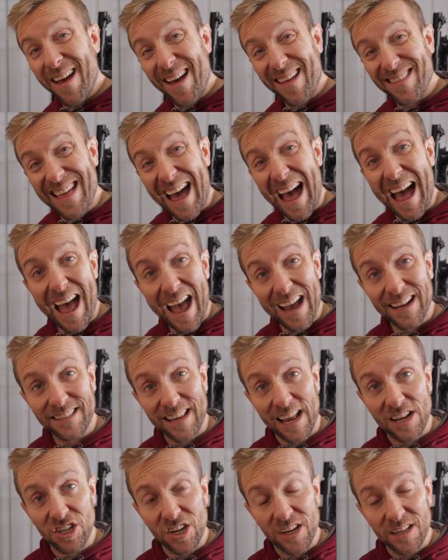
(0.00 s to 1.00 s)
And that acts
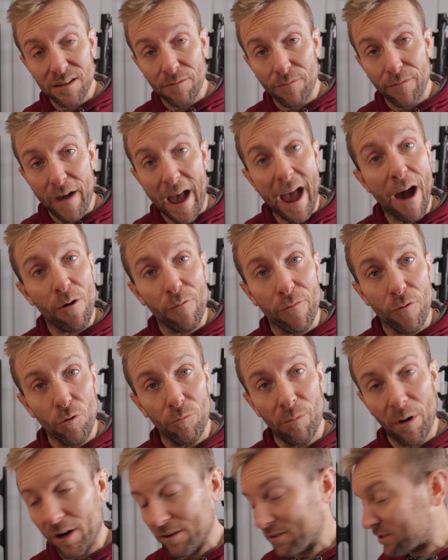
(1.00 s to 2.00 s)
actually as a valve
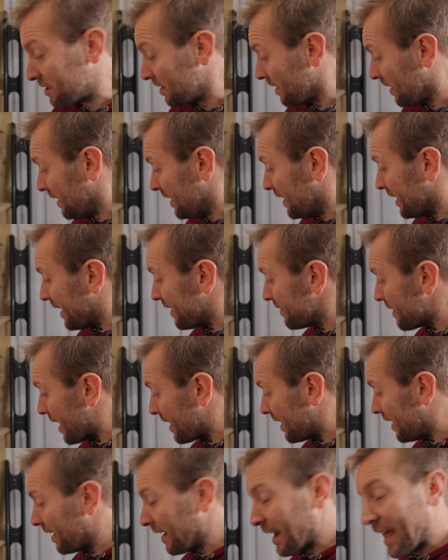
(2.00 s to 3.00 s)
almost in
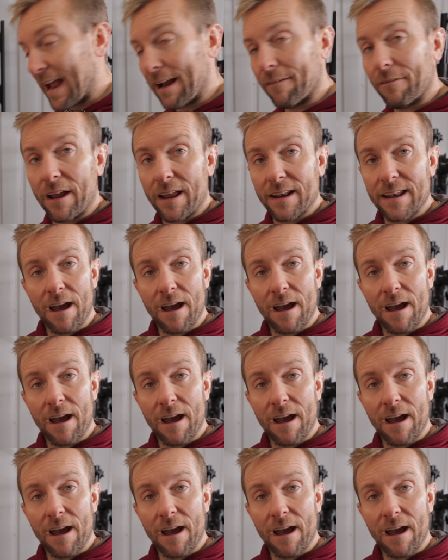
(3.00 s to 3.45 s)
that little area.